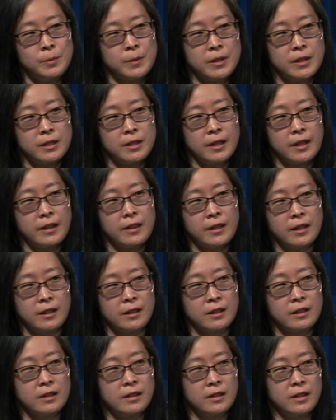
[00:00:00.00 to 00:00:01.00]
but I
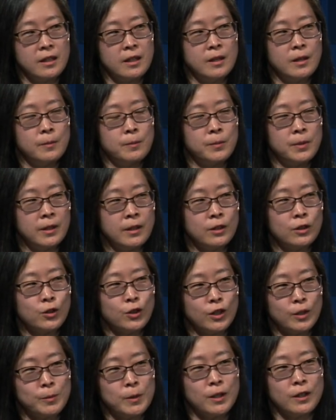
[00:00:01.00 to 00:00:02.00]
think being
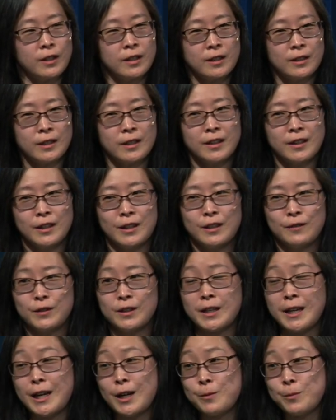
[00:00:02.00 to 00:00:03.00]
Korean American, I think even
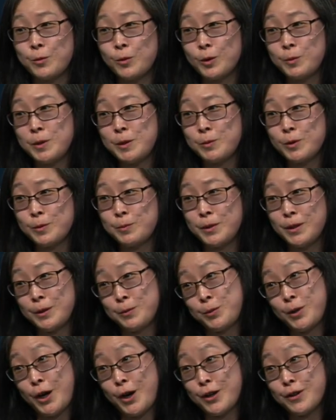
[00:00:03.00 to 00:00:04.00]
now more people are being
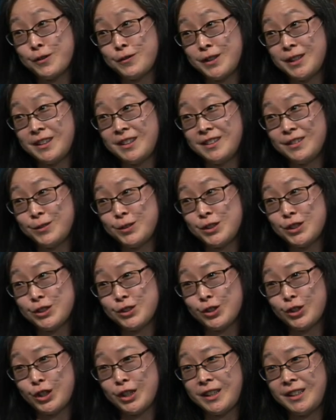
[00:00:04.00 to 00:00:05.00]
proud of it, which is
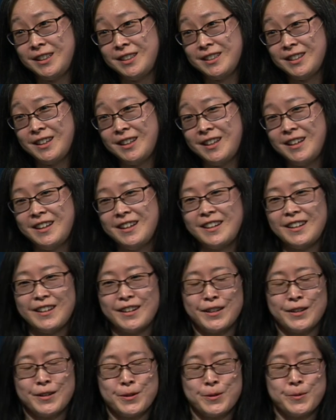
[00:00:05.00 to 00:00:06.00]
great.
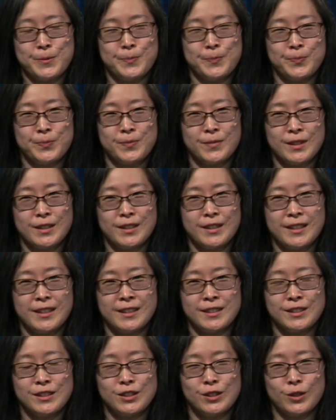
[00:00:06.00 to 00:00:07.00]

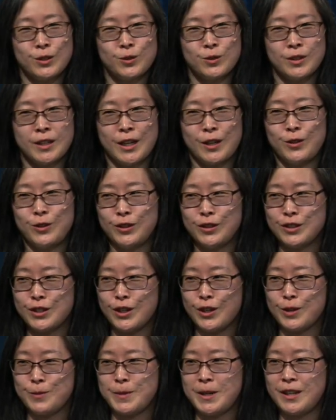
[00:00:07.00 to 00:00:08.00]
And so now you can
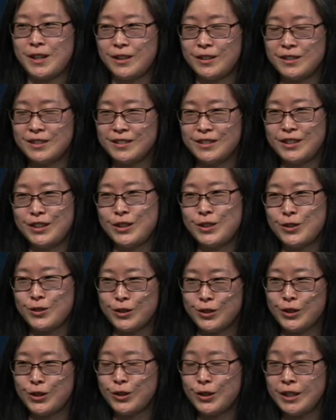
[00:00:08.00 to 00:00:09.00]
talk about, you know,
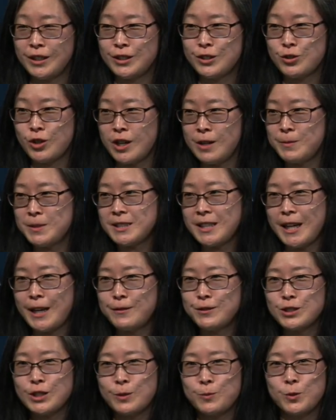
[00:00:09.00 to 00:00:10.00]
Korean dramas. I
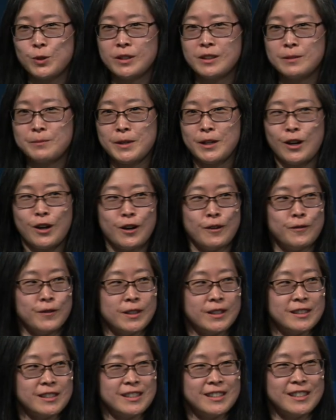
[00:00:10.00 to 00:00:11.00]
have someone in my
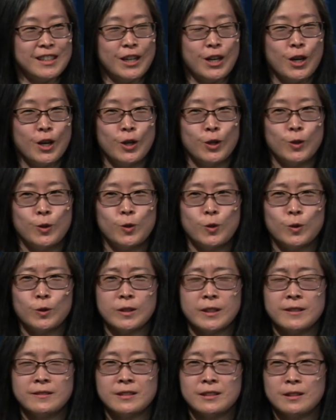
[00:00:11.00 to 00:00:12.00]
office who
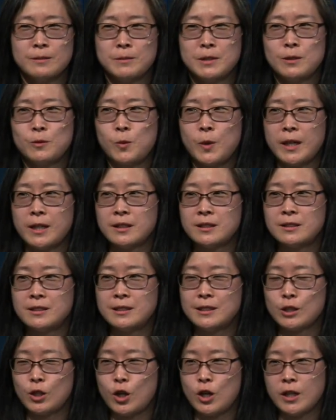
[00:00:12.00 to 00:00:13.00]
lives in the Midwest,
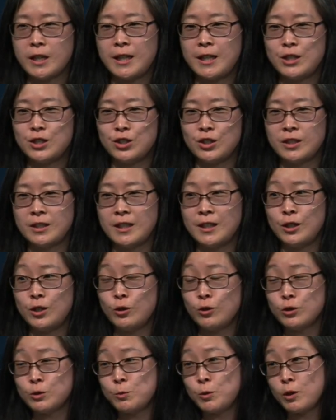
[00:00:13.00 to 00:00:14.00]
he's Caucasian, and
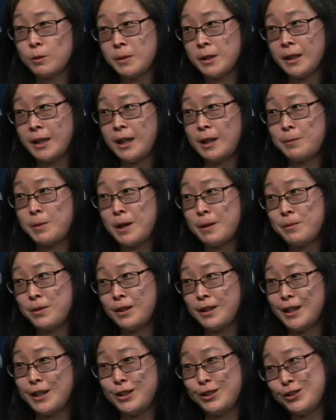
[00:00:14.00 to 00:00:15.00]
knows more about K-pop
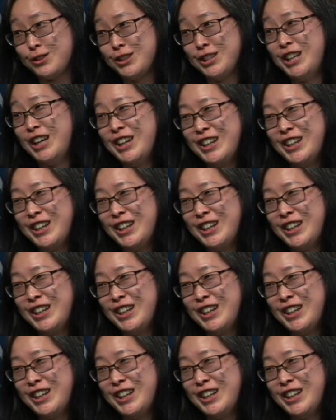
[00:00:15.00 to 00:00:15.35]
than I do. So.